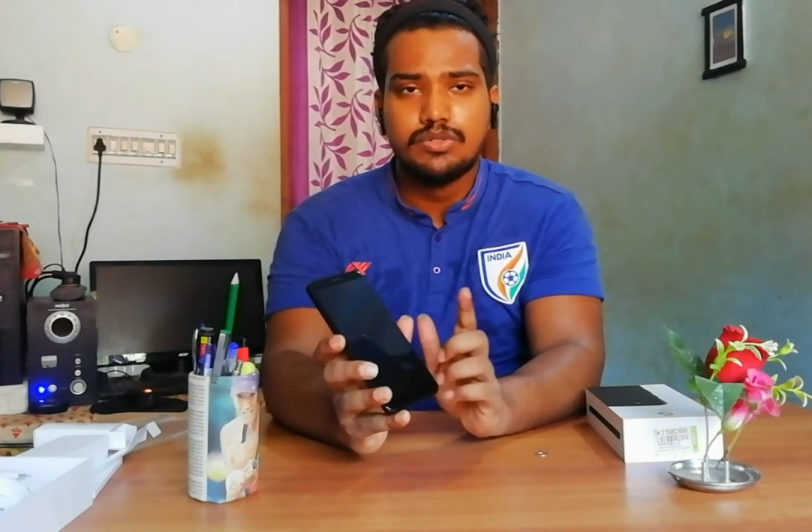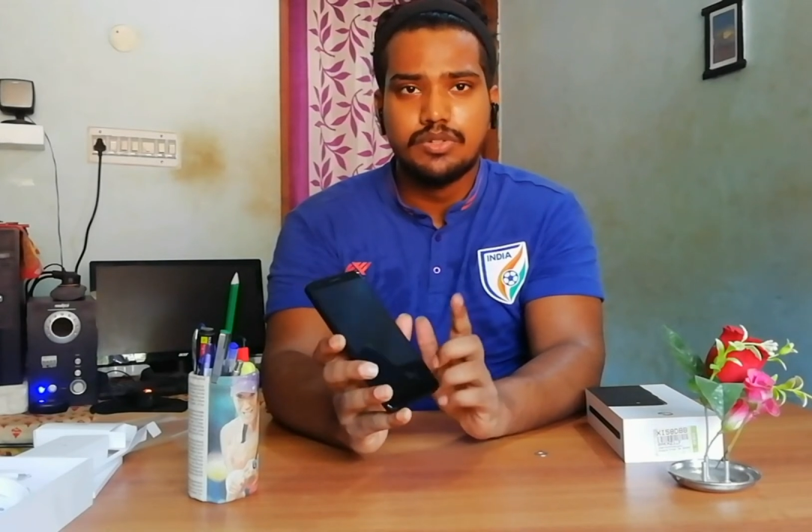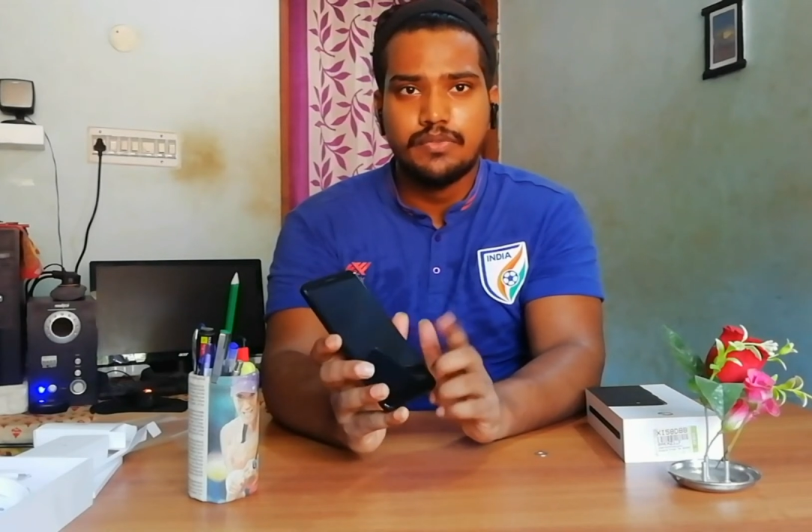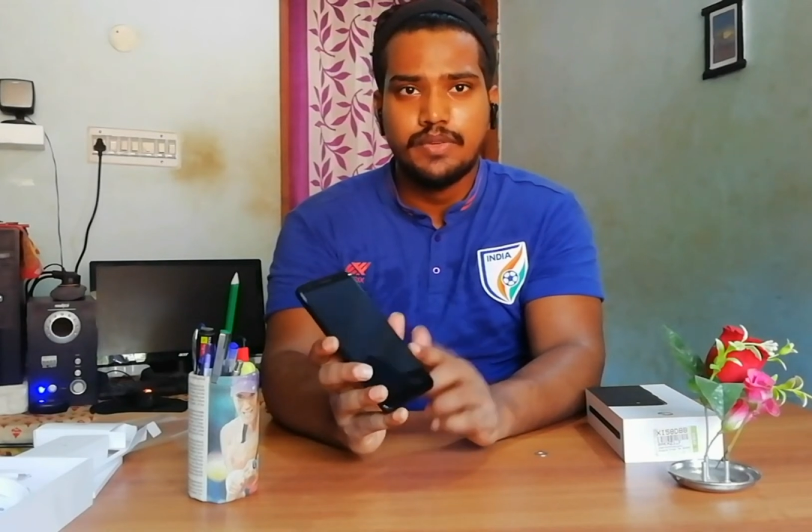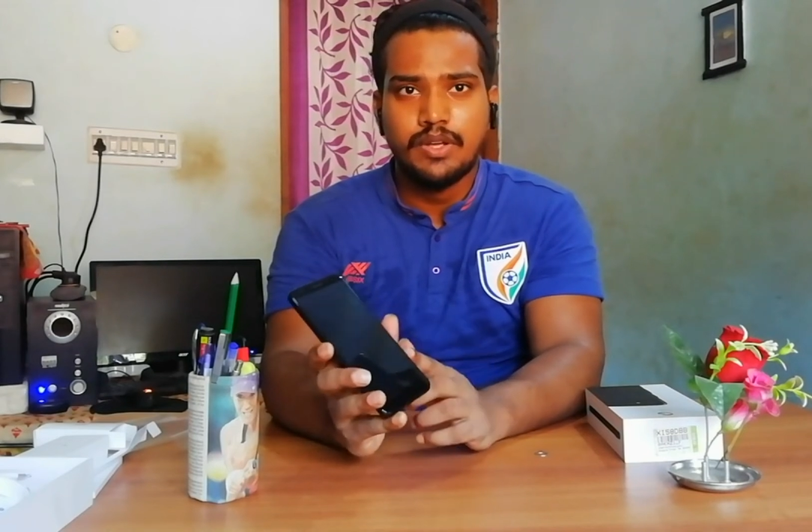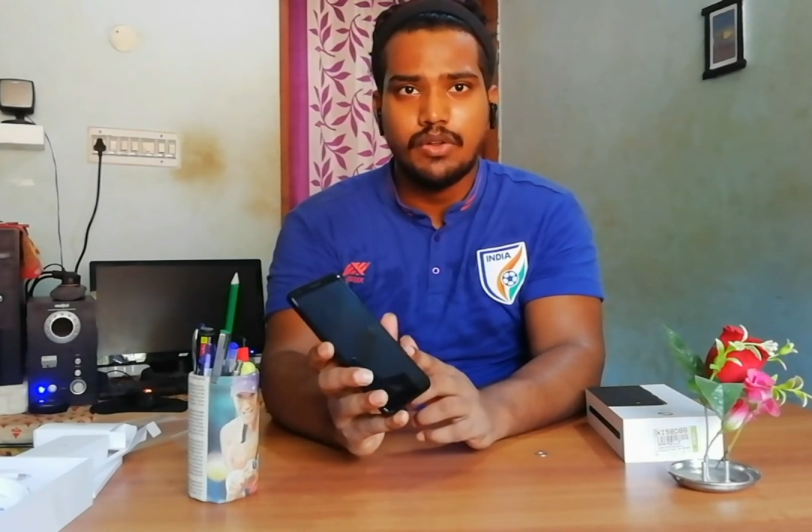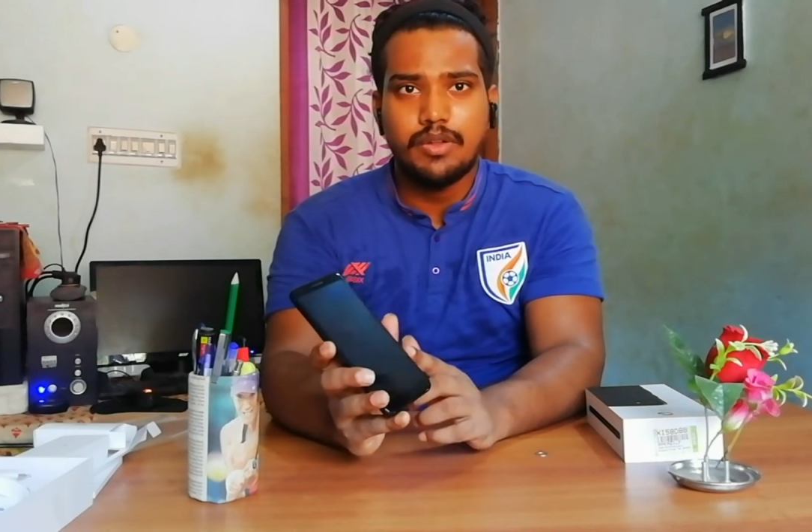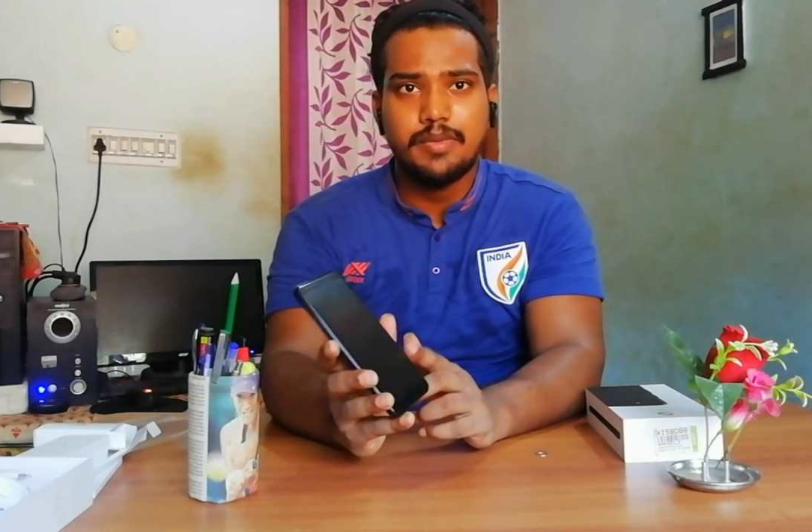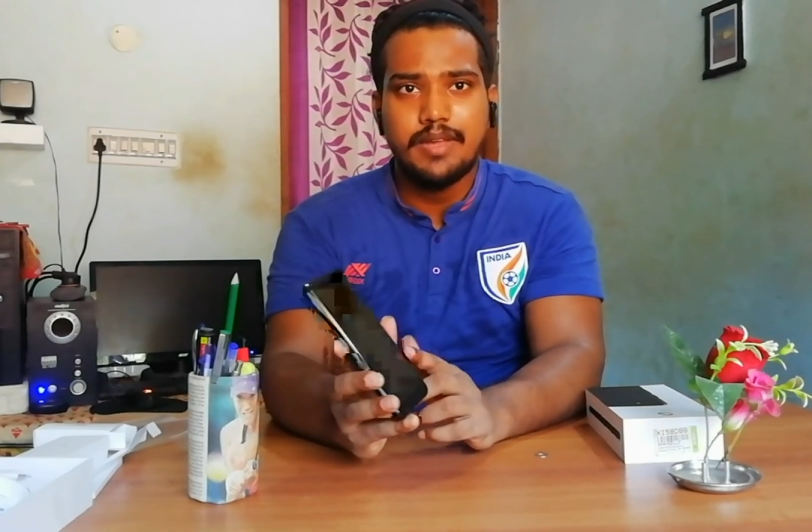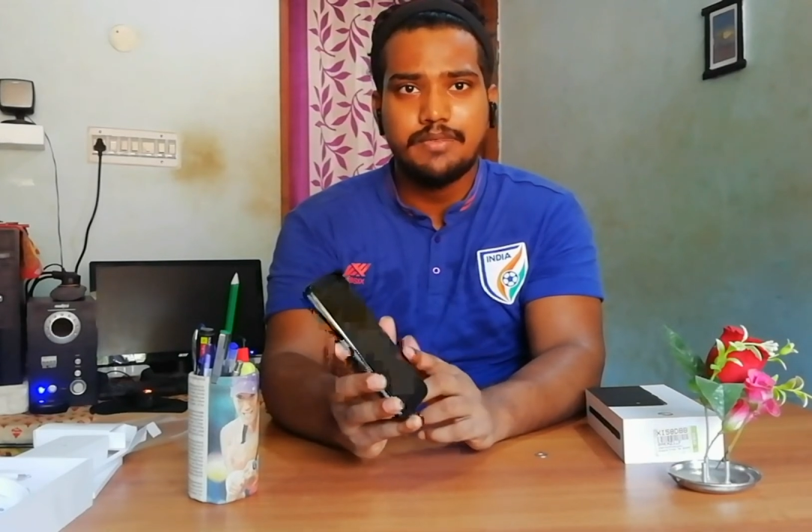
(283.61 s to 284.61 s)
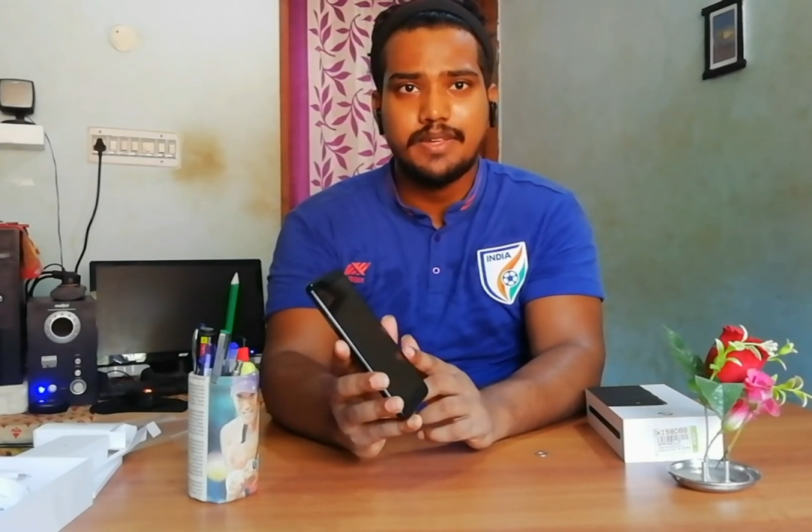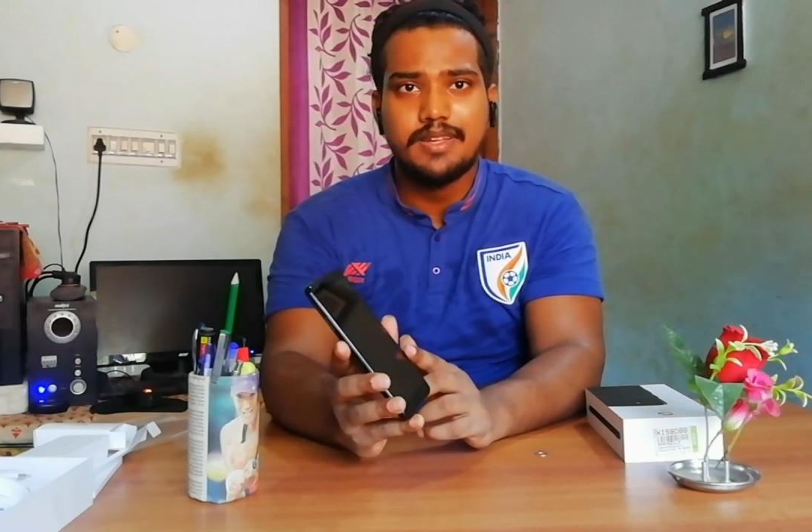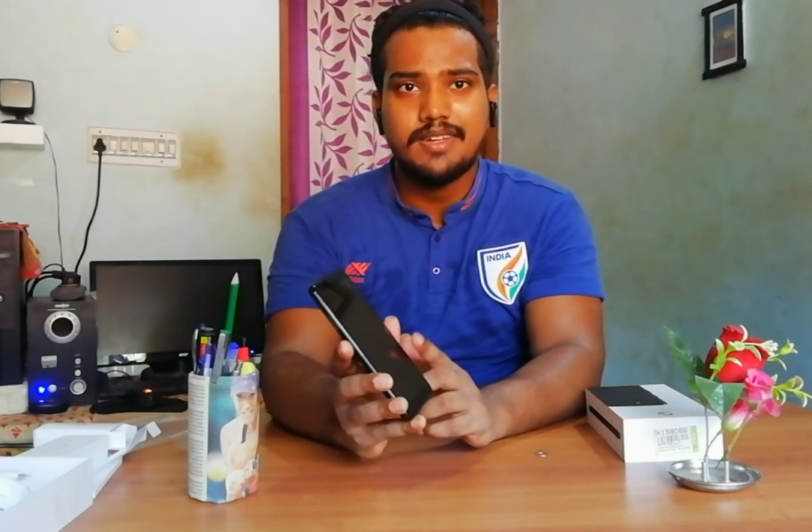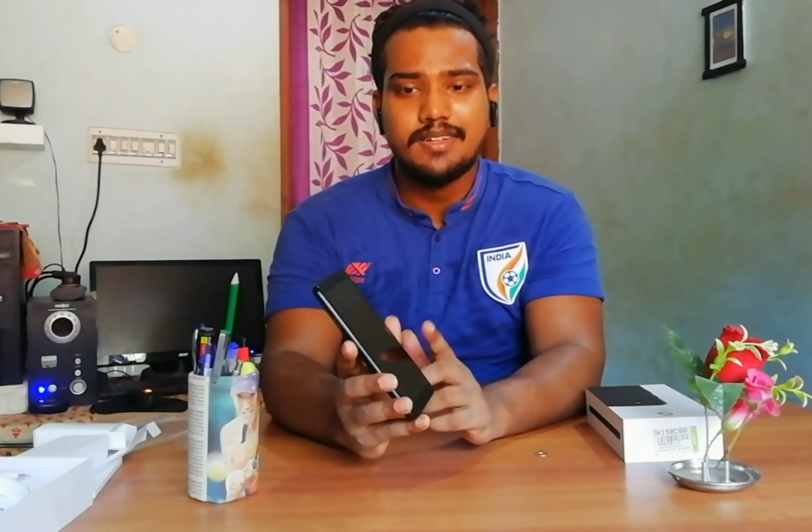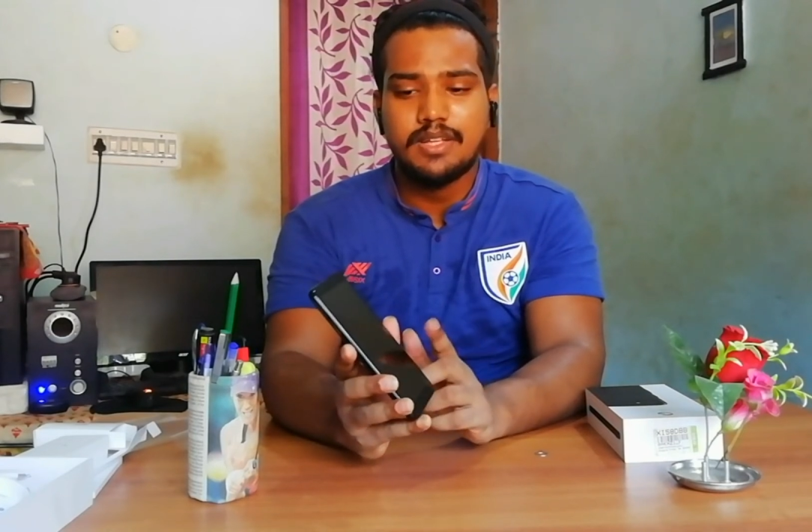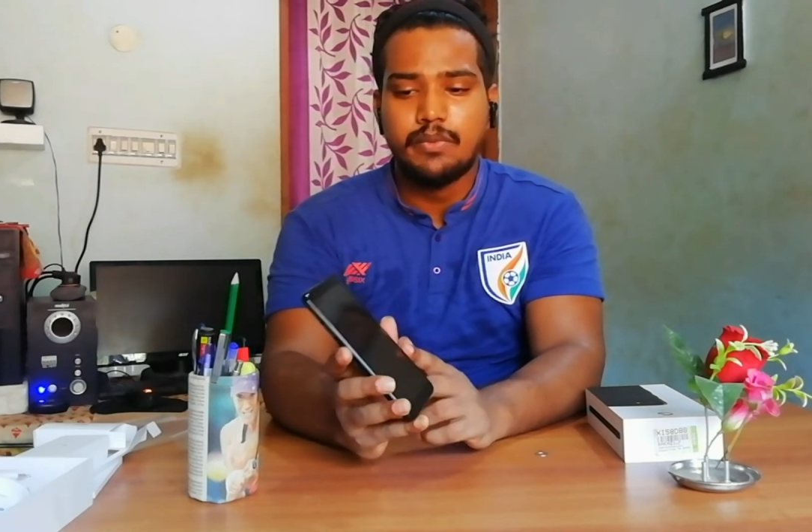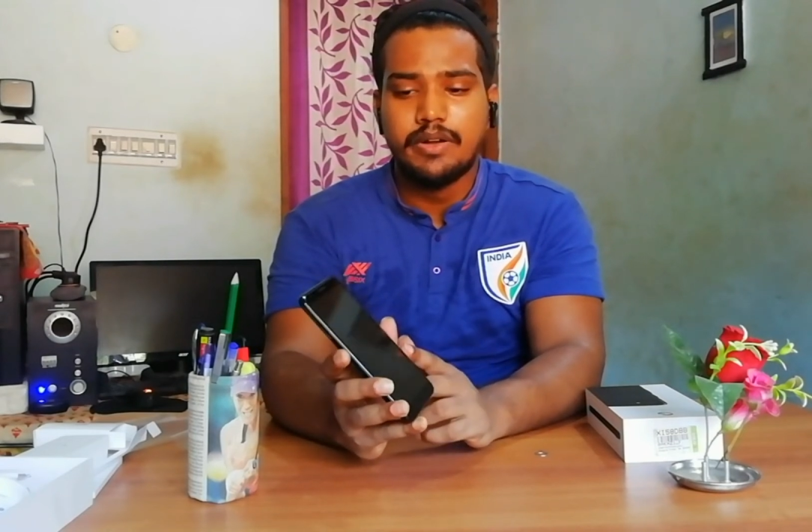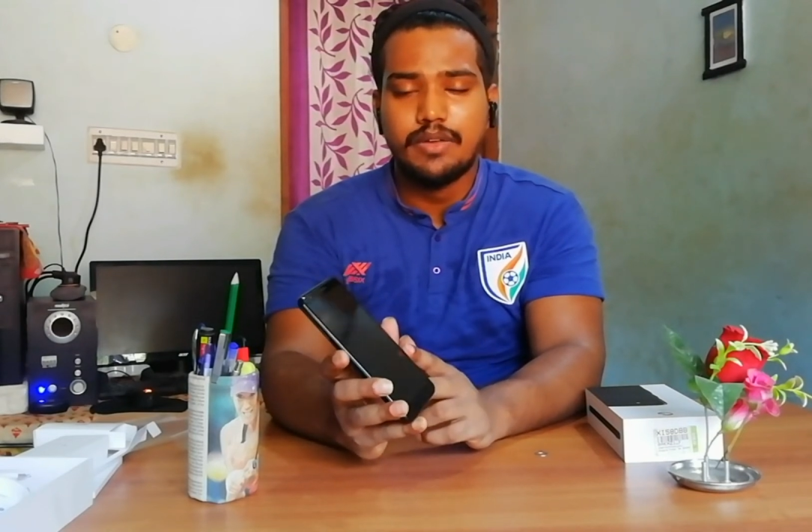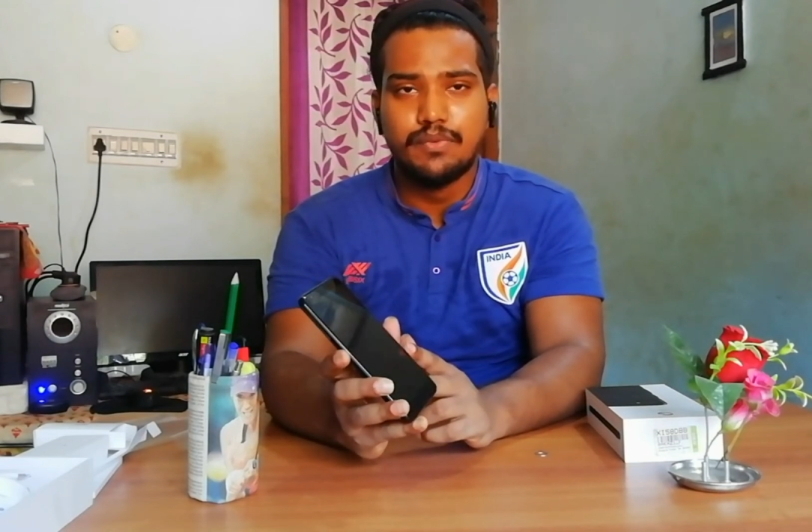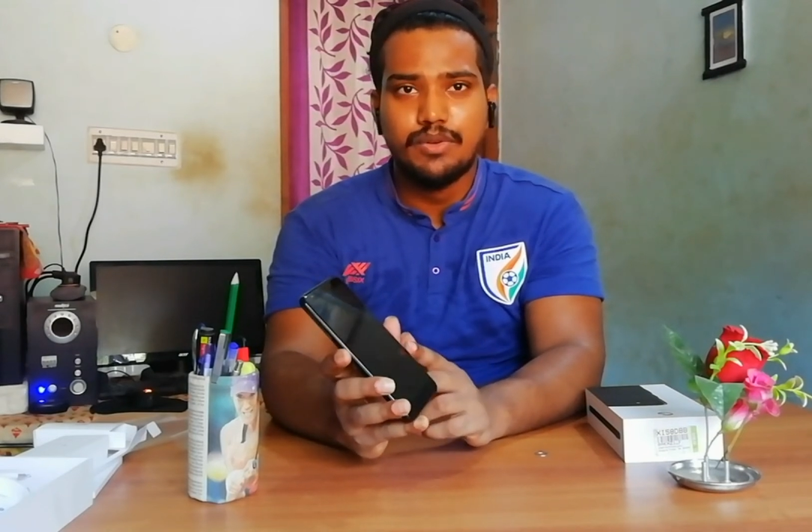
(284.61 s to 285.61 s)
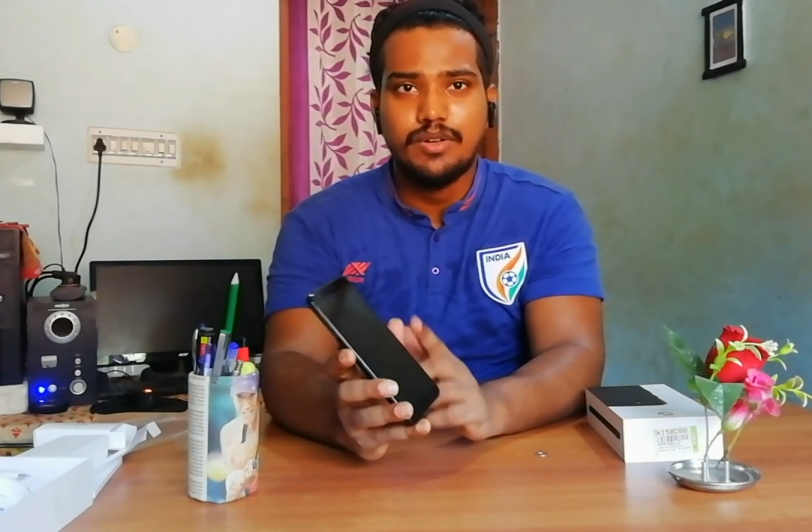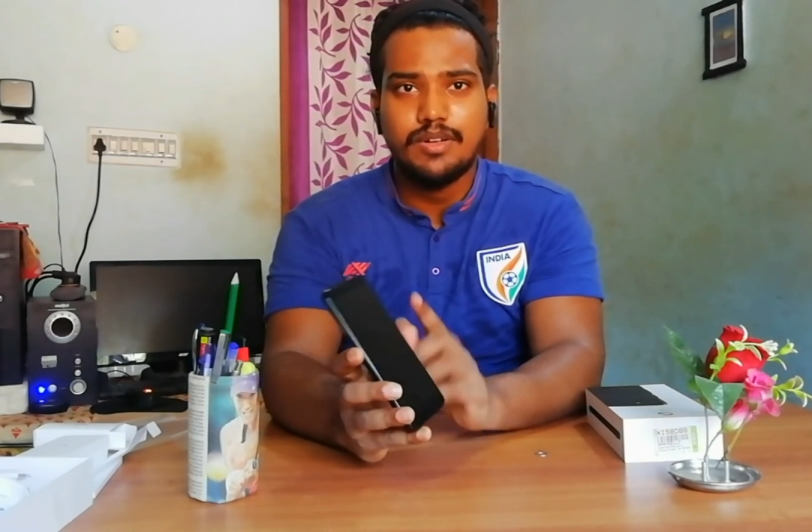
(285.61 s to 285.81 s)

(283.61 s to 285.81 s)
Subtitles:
So we're gonna be having the wonderful,